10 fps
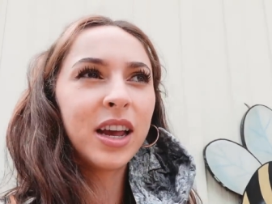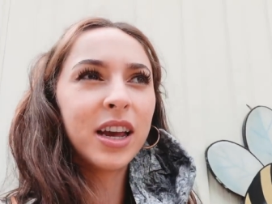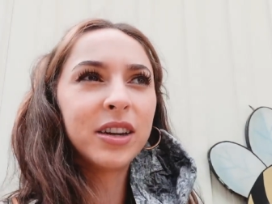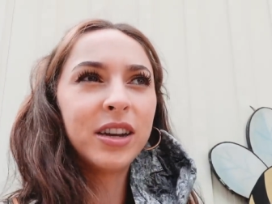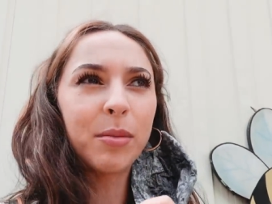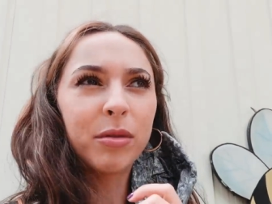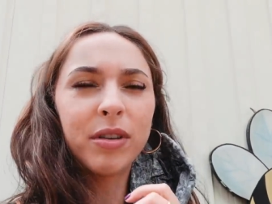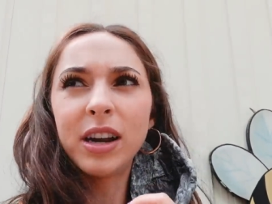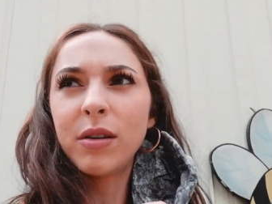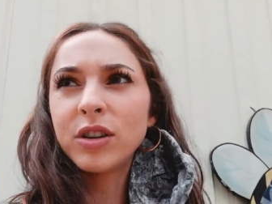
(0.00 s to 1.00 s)
And yeah, but
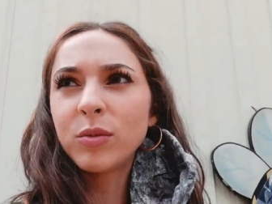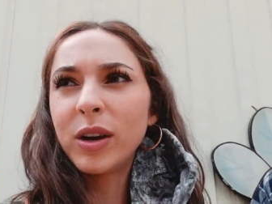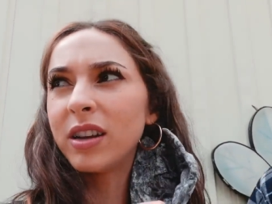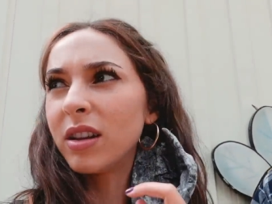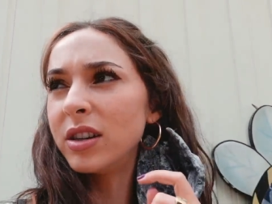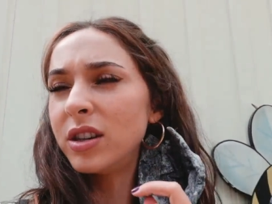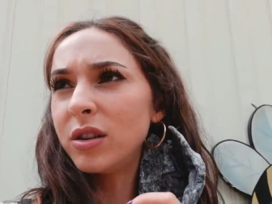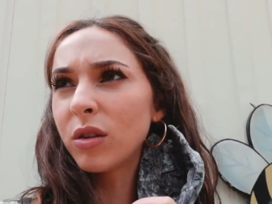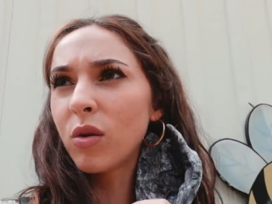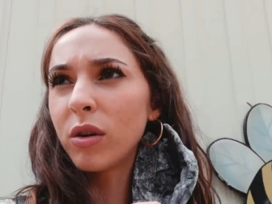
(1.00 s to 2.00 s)
right now we're just waiting in line to
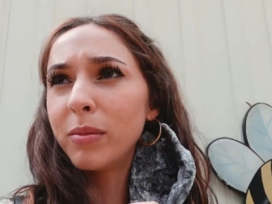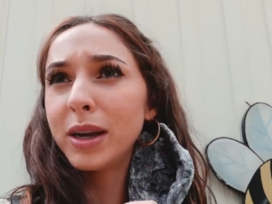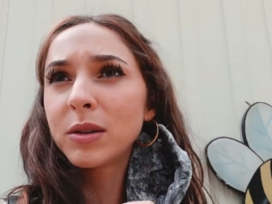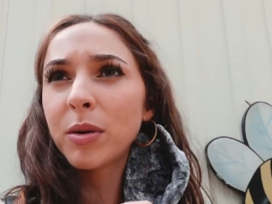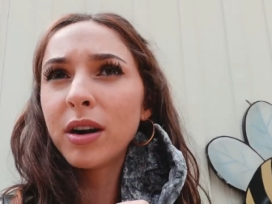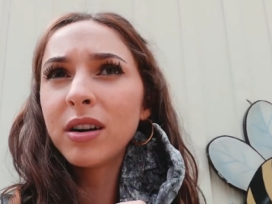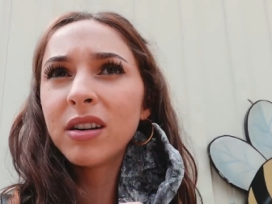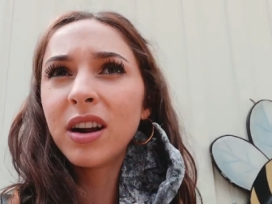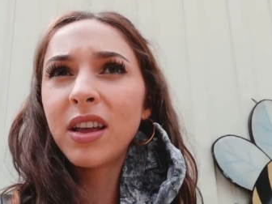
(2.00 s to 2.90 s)
do the corn maze part.